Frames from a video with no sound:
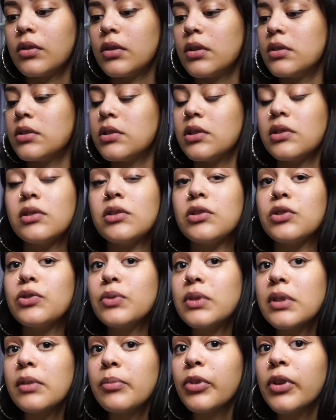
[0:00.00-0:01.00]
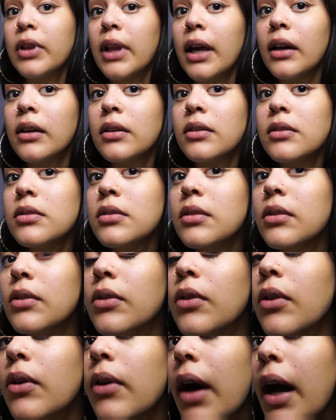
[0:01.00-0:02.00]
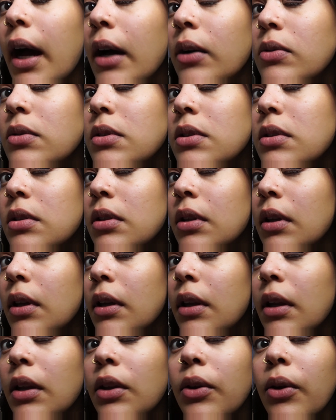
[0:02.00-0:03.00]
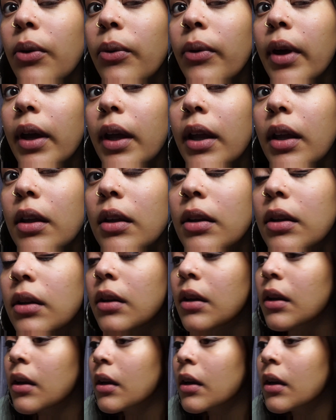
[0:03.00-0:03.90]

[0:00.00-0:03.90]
It's just two simple lines. You go out and then you go in